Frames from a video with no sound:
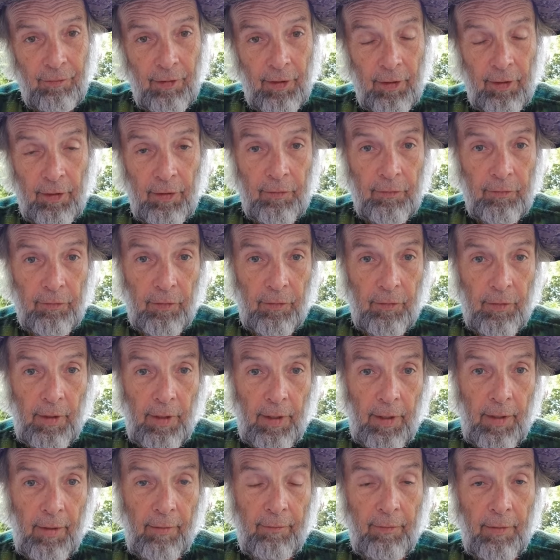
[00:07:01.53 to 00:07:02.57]
reckons. So they
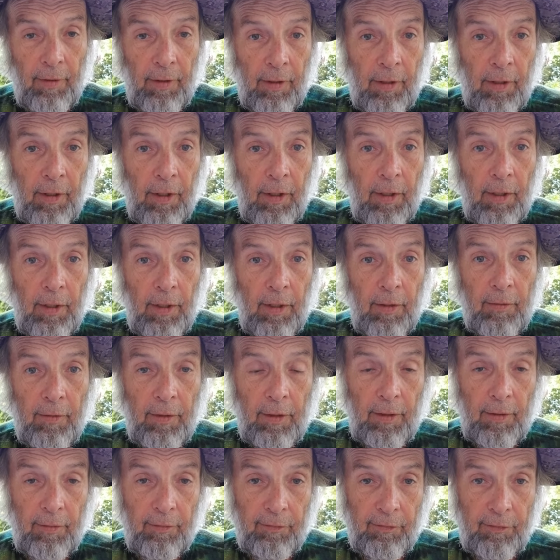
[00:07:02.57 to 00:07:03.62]
have, uh,
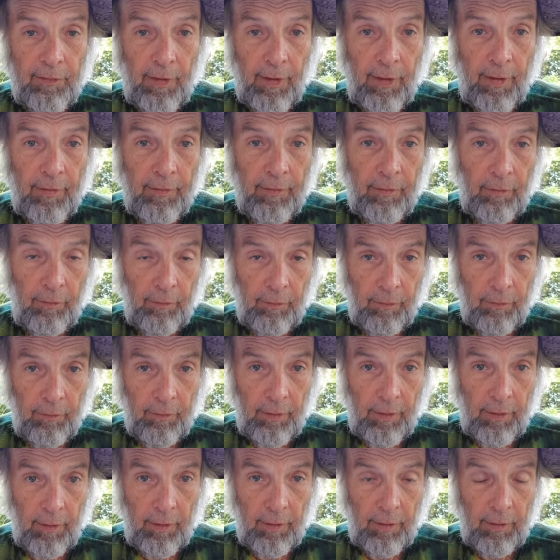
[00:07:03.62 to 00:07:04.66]
they unsaddle
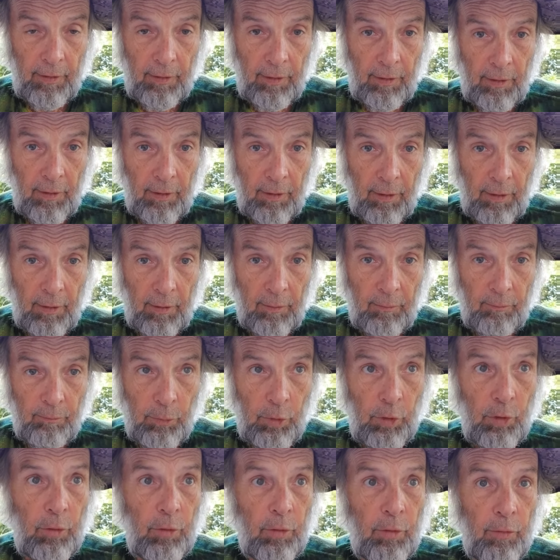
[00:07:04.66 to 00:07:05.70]
their uh,
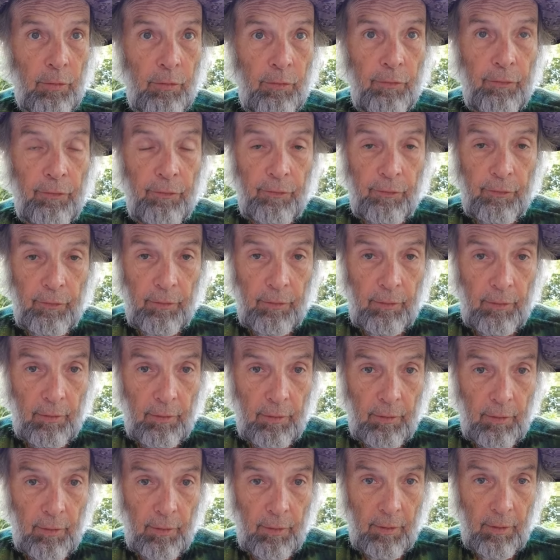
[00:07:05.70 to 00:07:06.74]
mules.
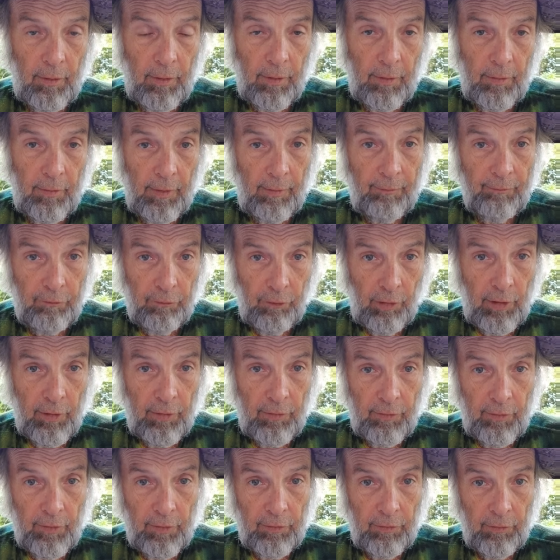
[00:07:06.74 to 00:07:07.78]
Uh, they've
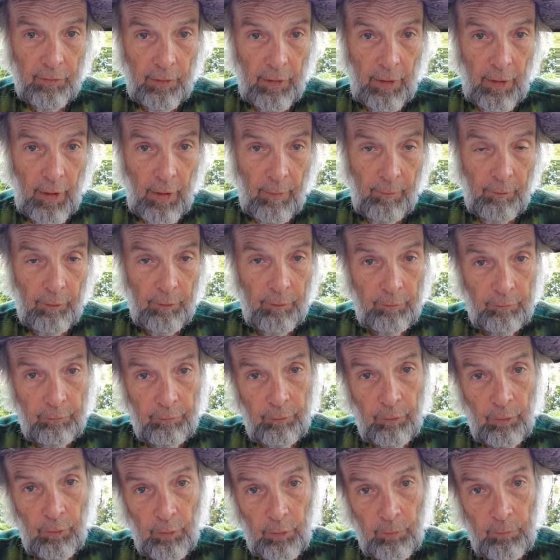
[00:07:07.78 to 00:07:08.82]
traded in their camels
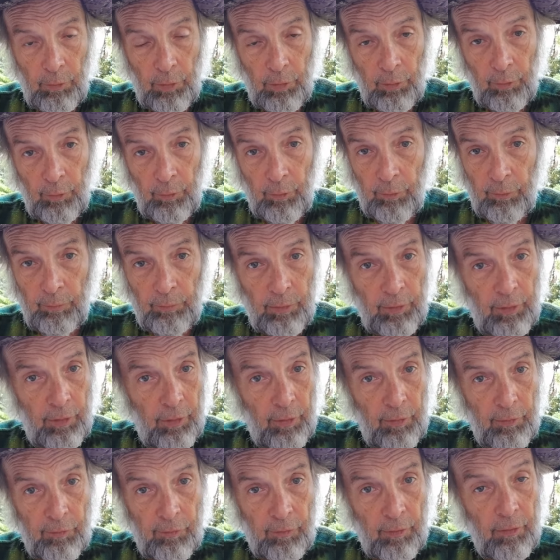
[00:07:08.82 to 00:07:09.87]
for mules
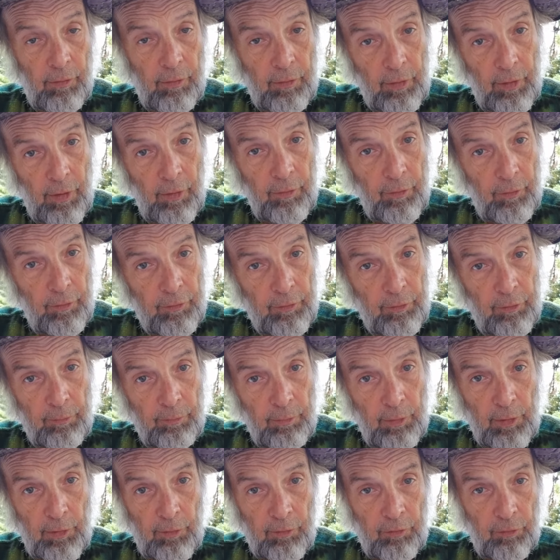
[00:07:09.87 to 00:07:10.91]
because yeah, they're just
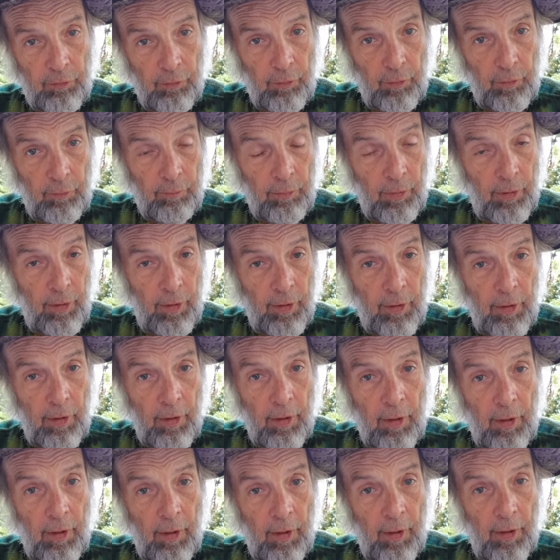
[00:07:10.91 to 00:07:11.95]
being stored by
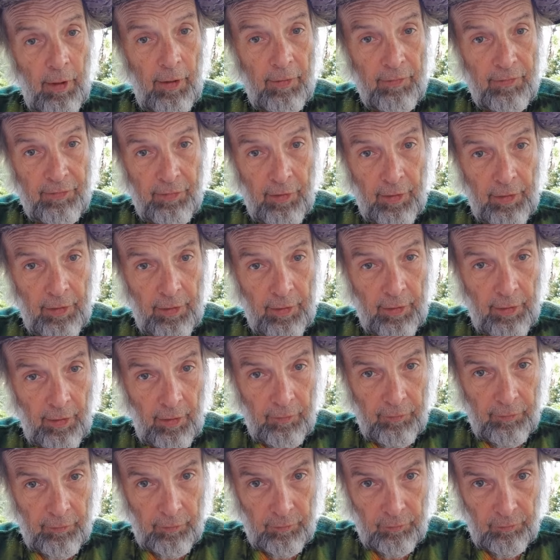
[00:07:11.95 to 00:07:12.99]
a second
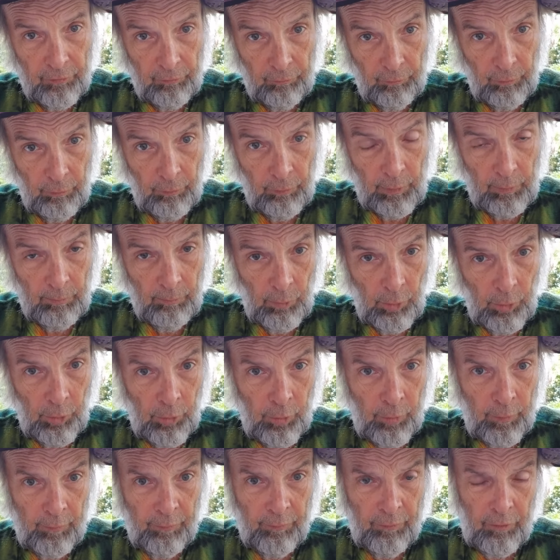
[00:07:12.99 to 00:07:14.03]
cousin's
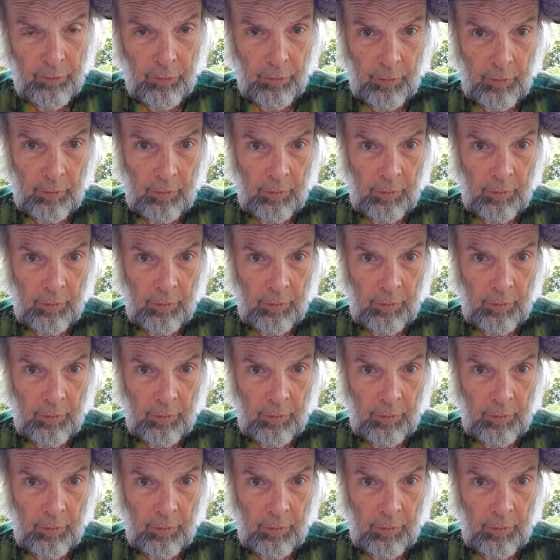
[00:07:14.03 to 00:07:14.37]
removed